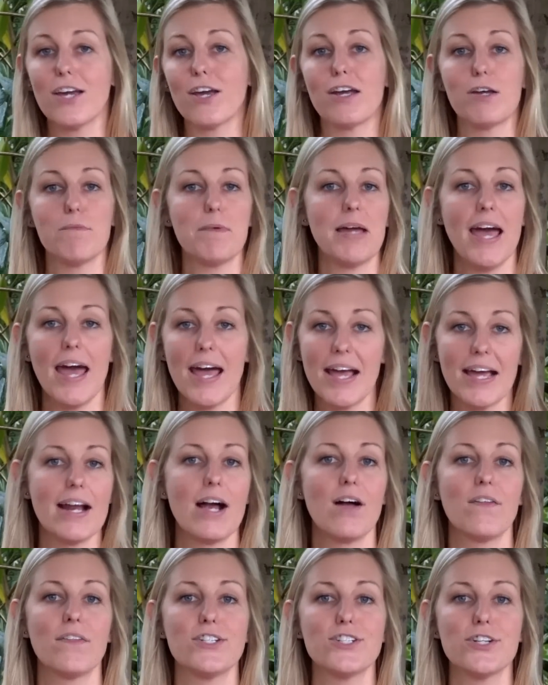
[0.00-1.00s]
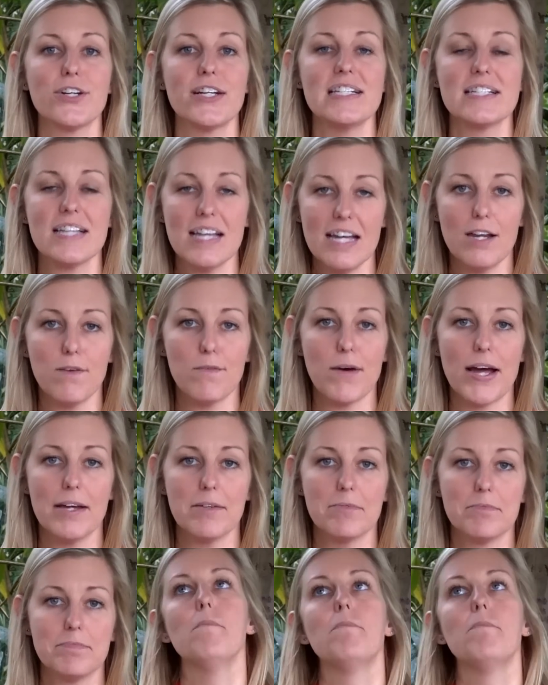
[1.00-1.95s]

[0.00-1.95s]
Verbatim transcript: you're going to be hanging out in the trees anyway.